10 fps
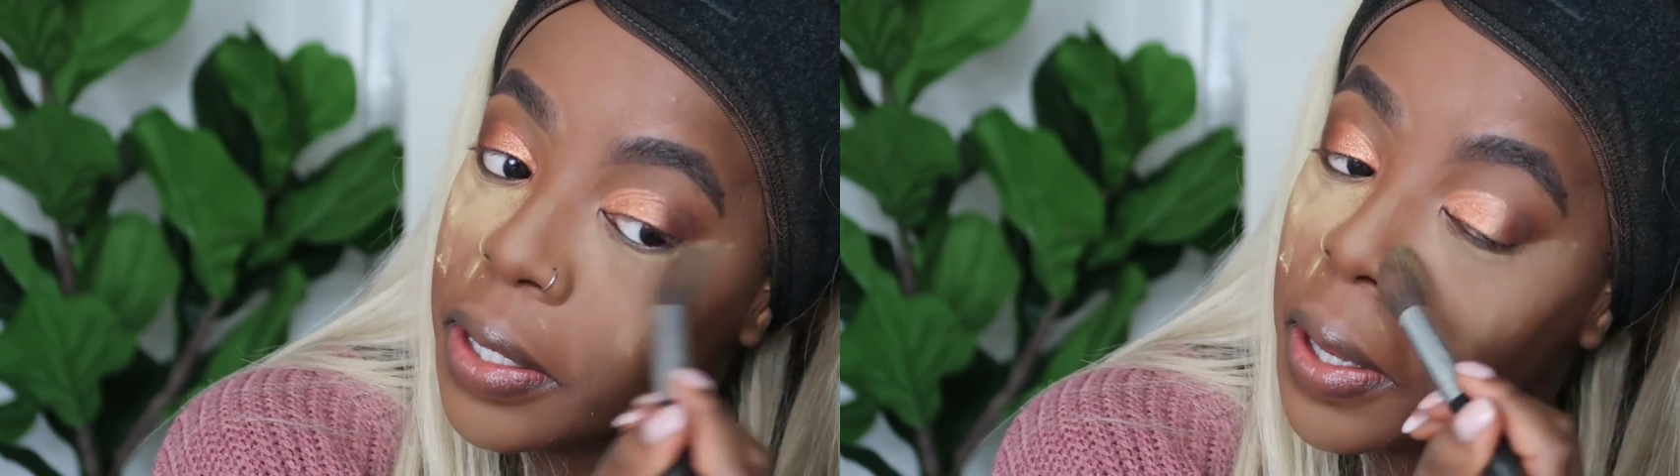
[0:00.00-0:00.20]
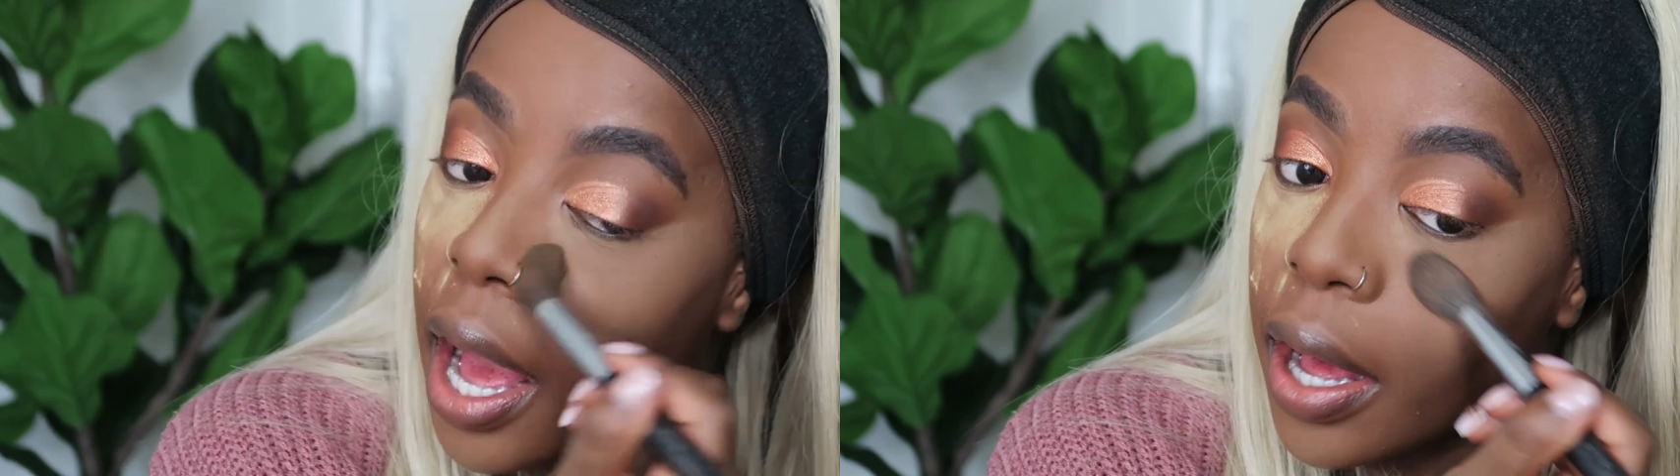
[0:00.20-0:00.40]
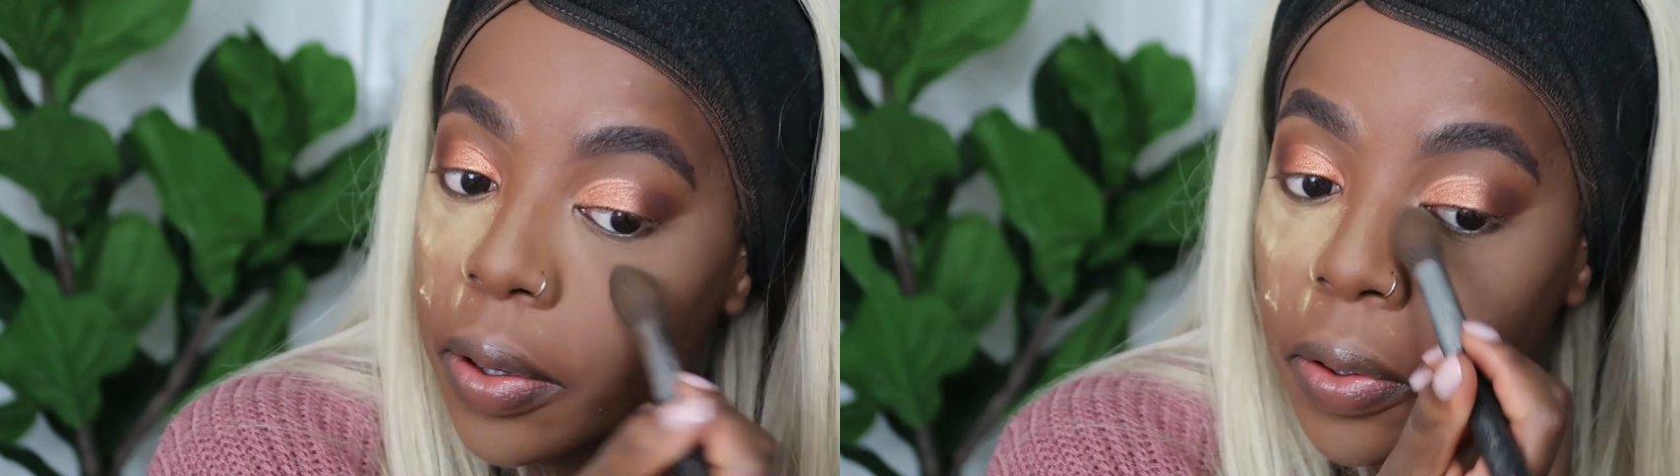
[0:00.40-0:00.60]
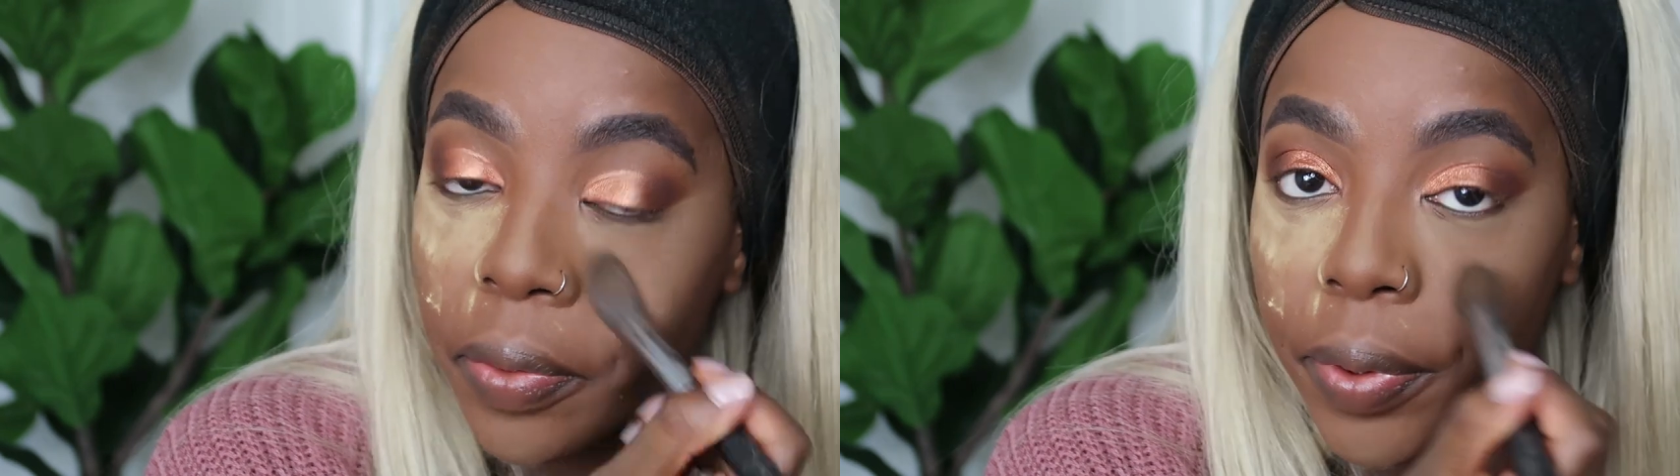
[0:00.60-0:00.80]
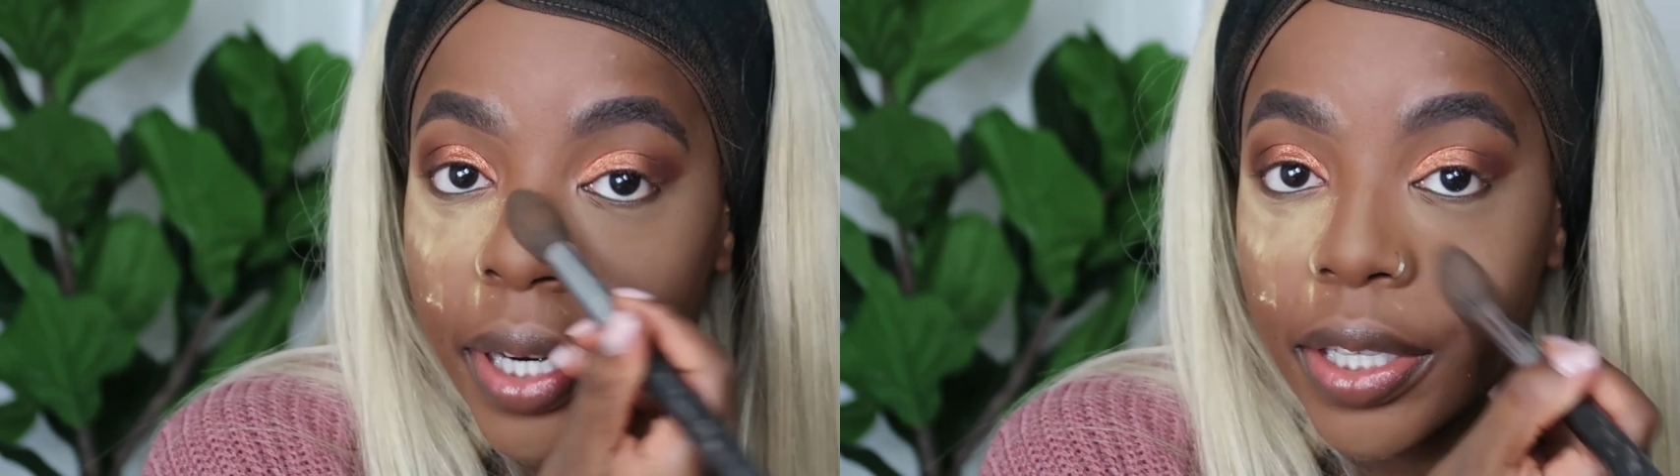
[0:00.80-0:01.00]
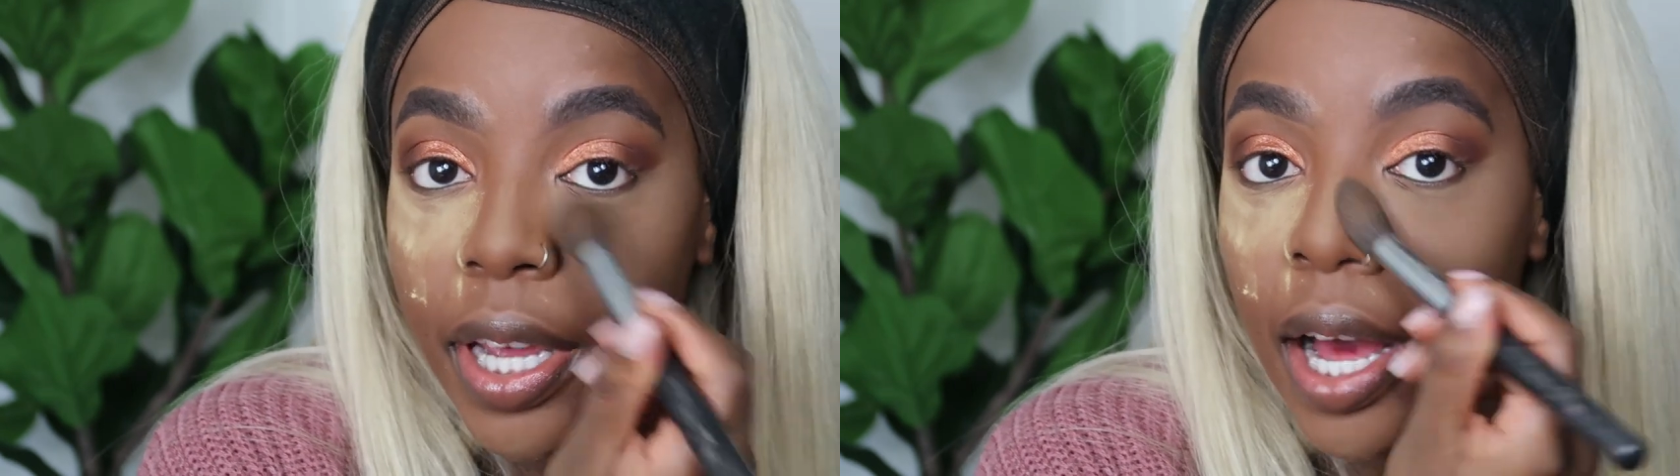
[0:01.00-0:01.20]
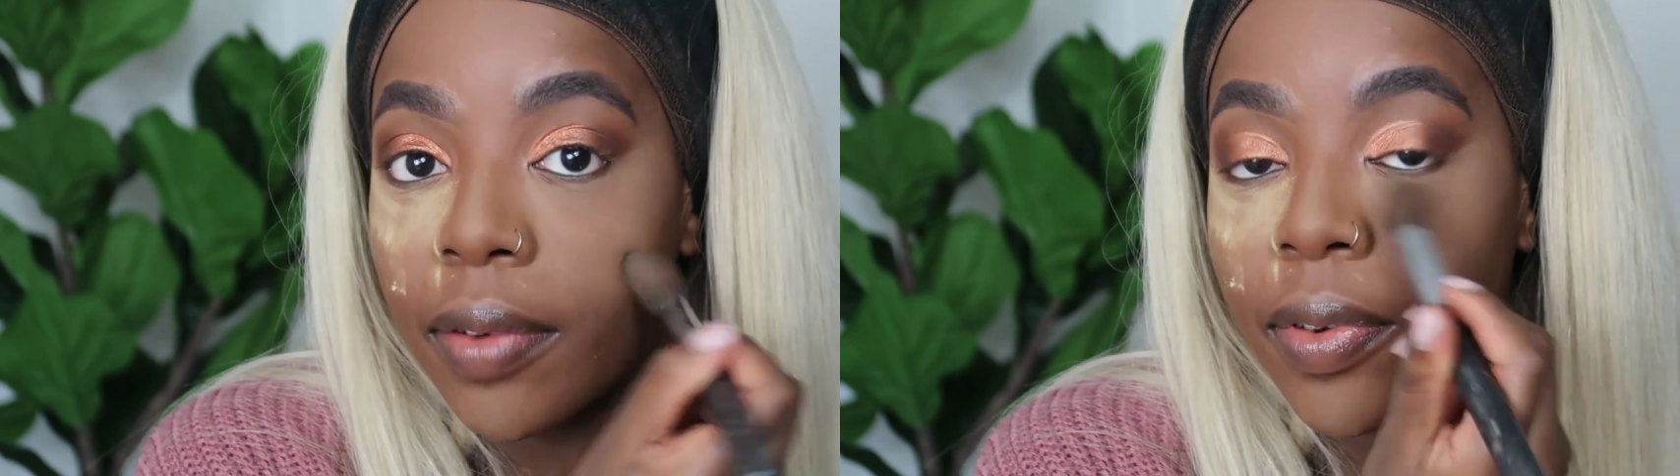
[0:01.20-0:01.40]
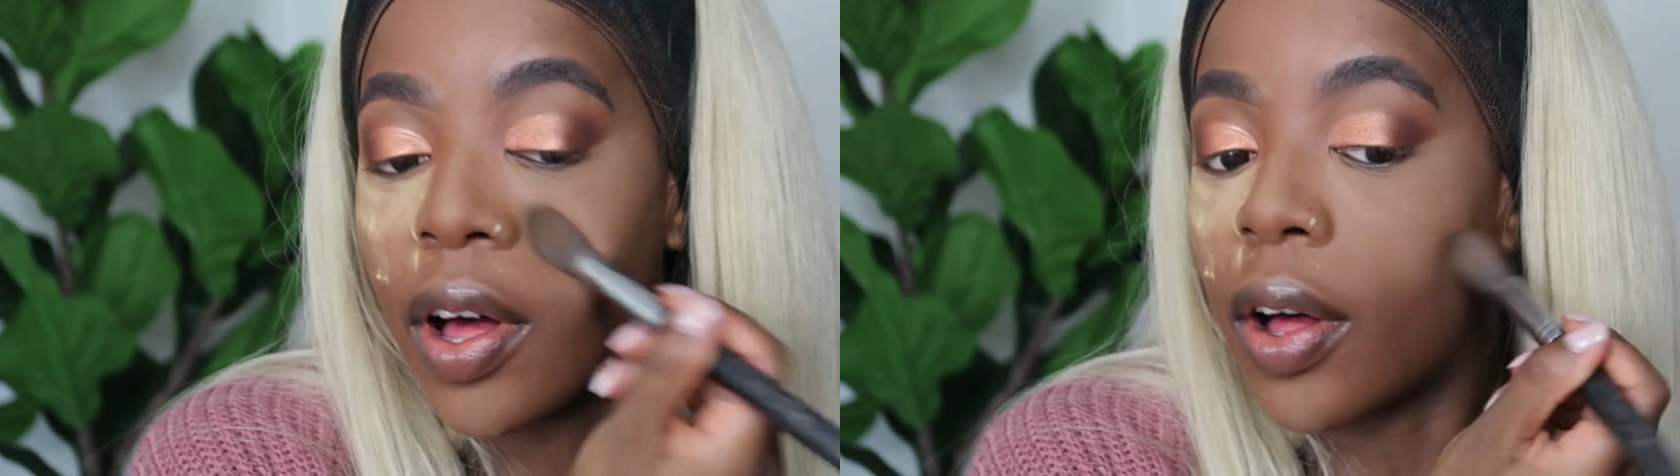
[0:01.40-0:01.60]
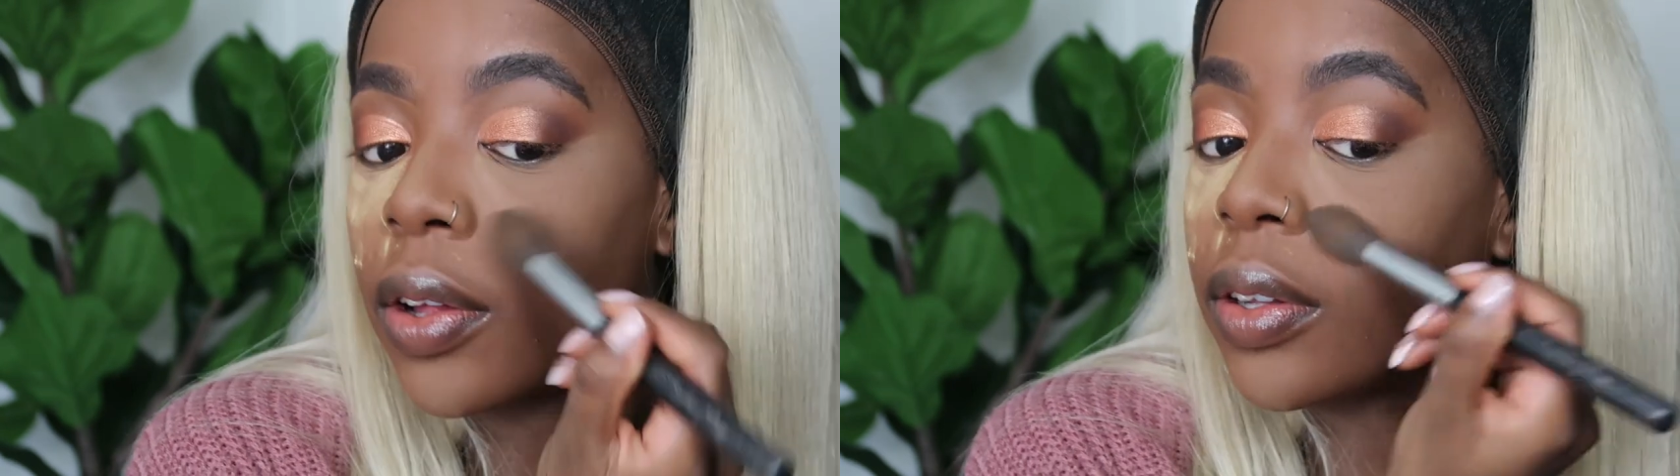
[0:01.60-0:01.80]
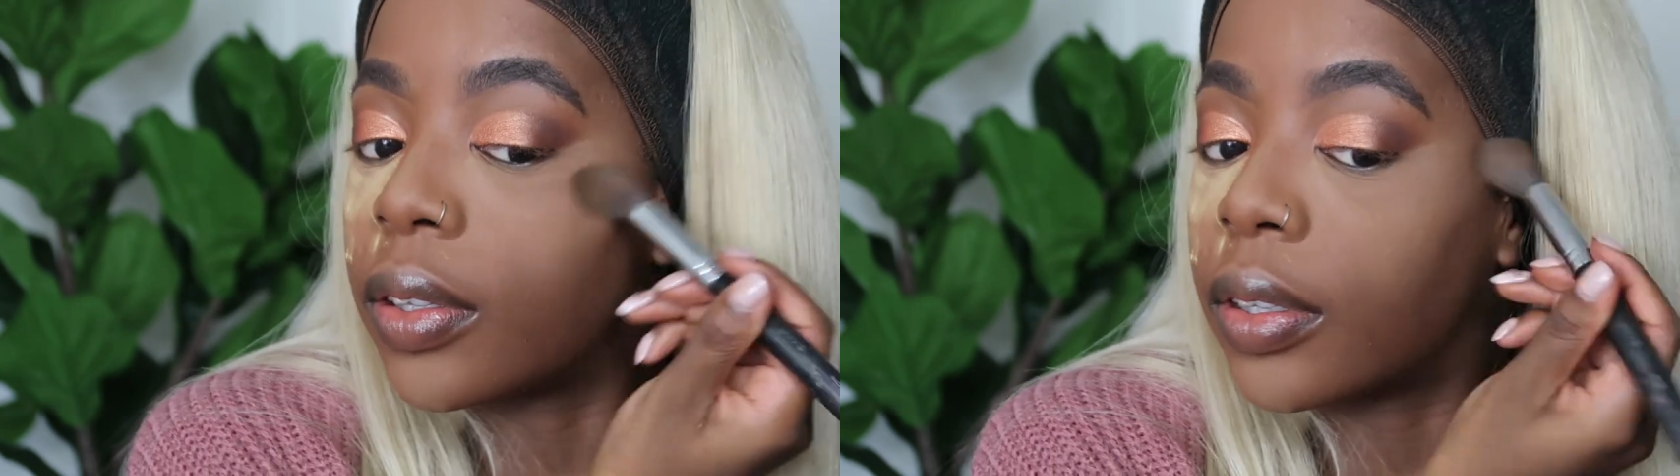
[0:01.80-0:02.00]
Now, we literally have a
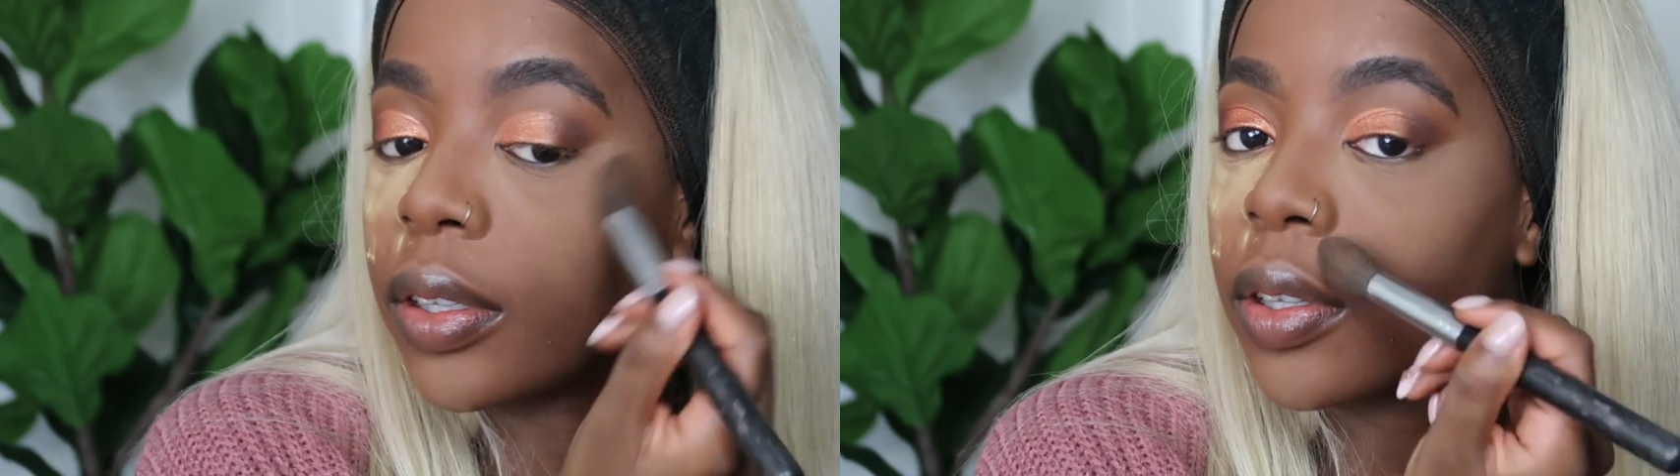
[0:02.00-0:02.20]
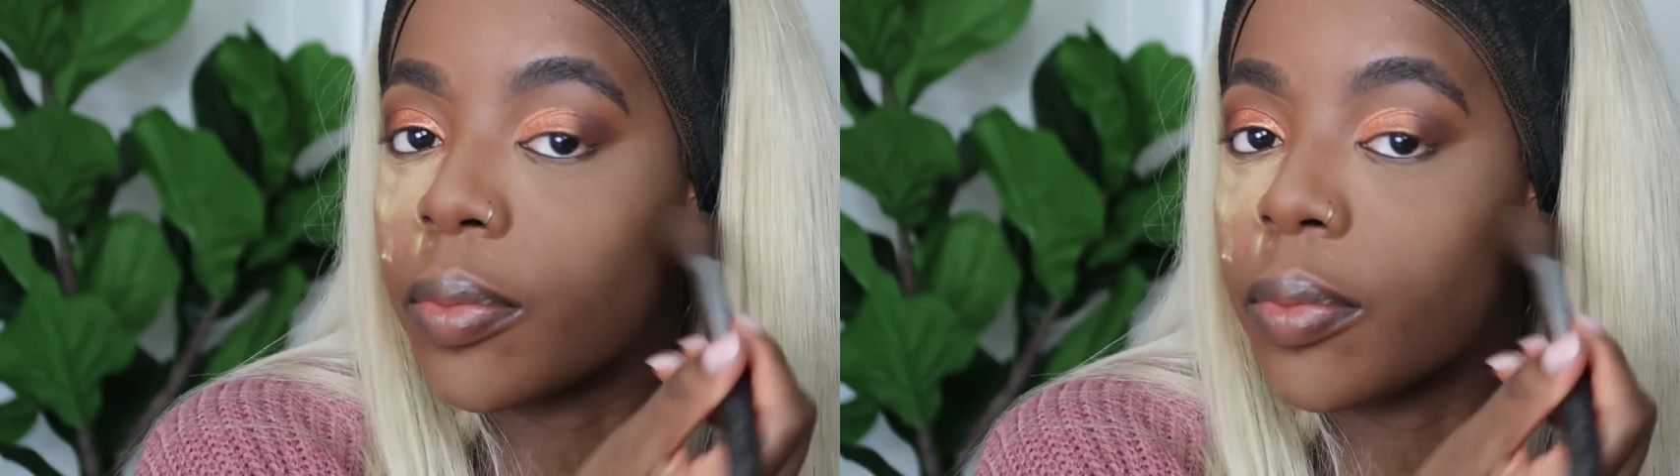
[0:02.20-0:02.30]
whole